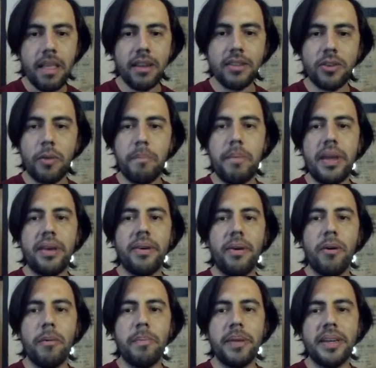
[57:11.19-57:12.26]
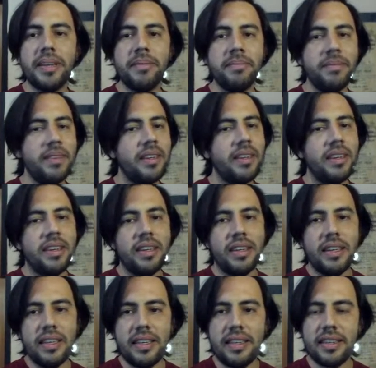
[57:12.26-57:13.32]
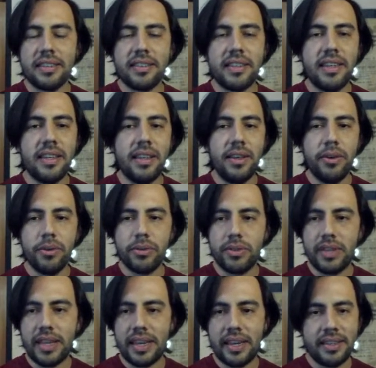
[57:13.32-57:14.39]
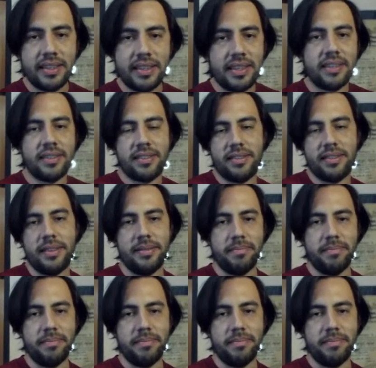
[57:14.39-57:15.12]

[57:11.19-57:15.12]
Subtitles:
So beer opening, he still used this